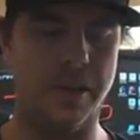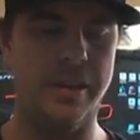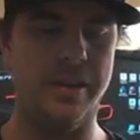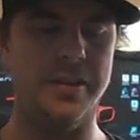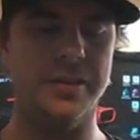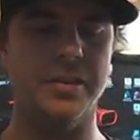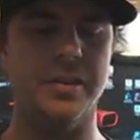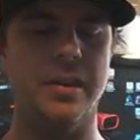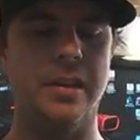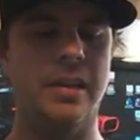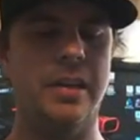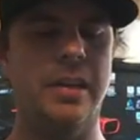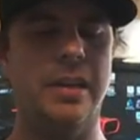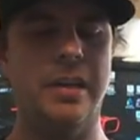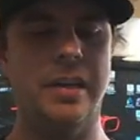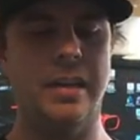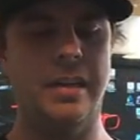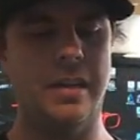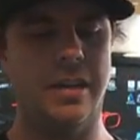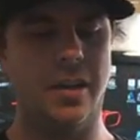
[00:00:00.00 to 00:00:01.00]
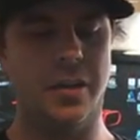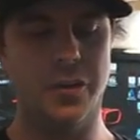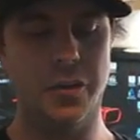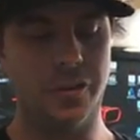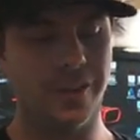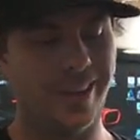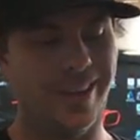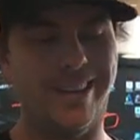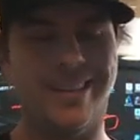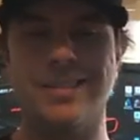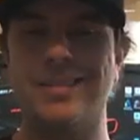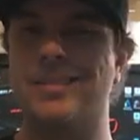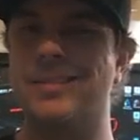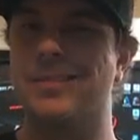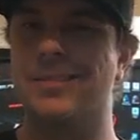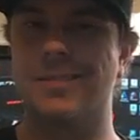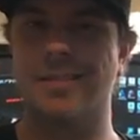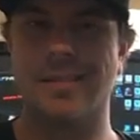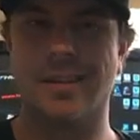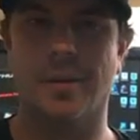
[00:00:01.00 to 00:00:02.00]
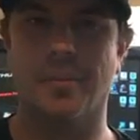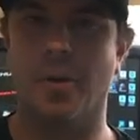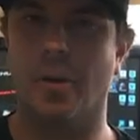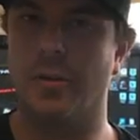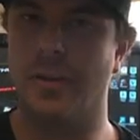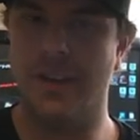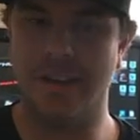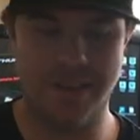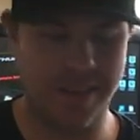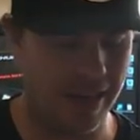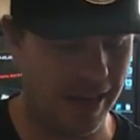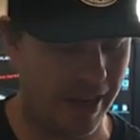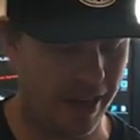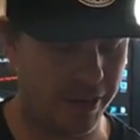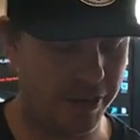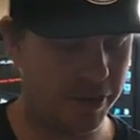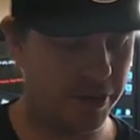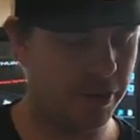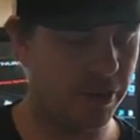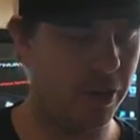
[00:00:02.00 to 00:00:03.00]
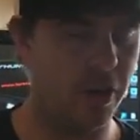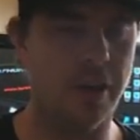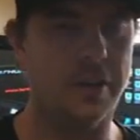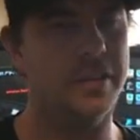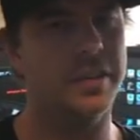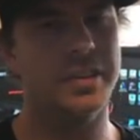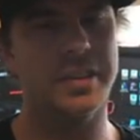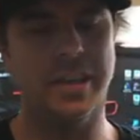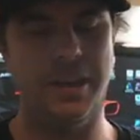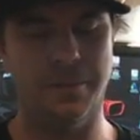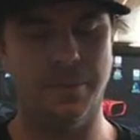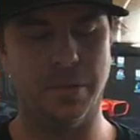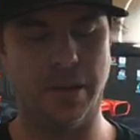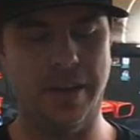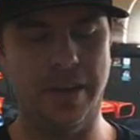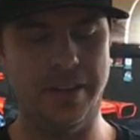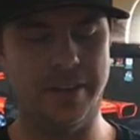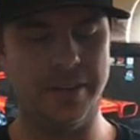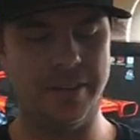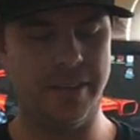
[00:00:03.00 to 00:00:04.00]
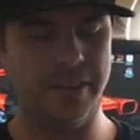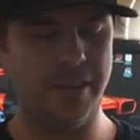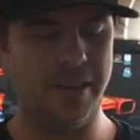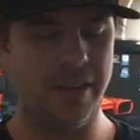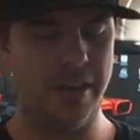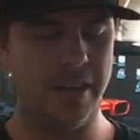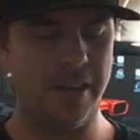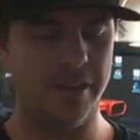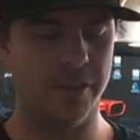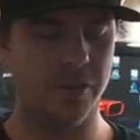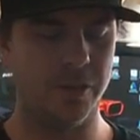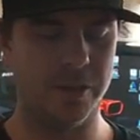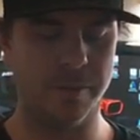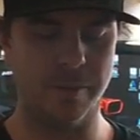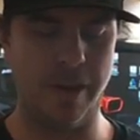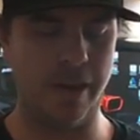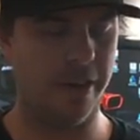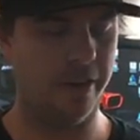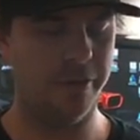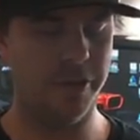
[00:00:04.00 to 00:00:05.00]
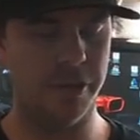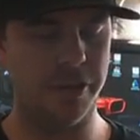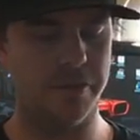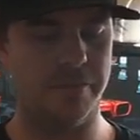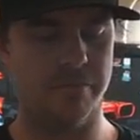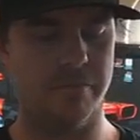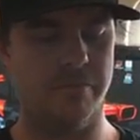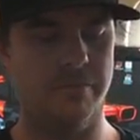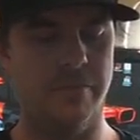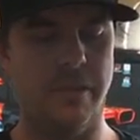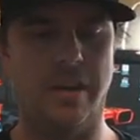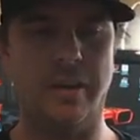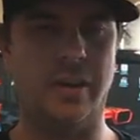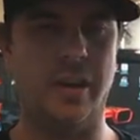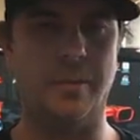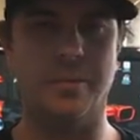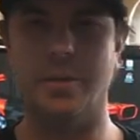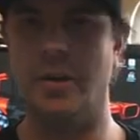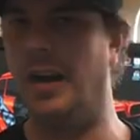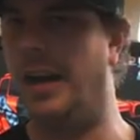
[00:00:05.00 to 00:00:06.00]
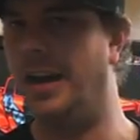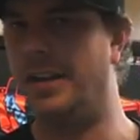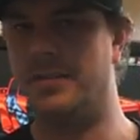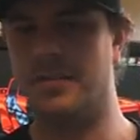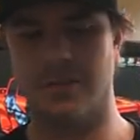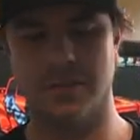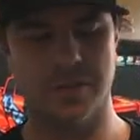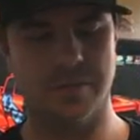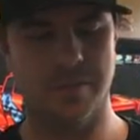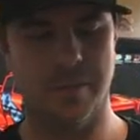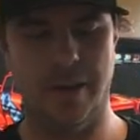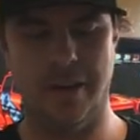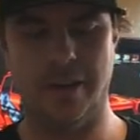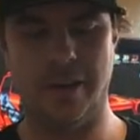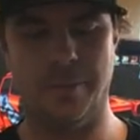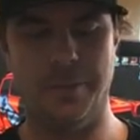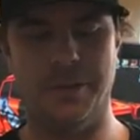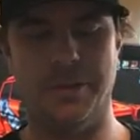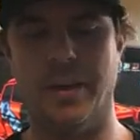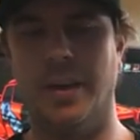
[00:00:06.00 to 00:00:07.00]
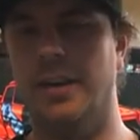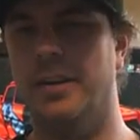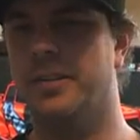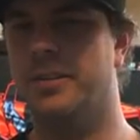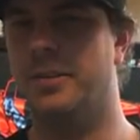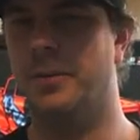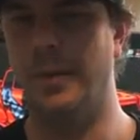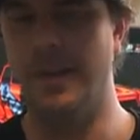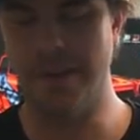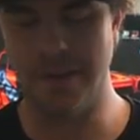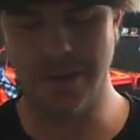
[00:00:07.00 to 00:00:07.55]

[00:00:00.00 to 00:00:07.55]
place. Your links come already attached on the skid plate. So it's a matter of just mounting up your axles, mounting up your tires, and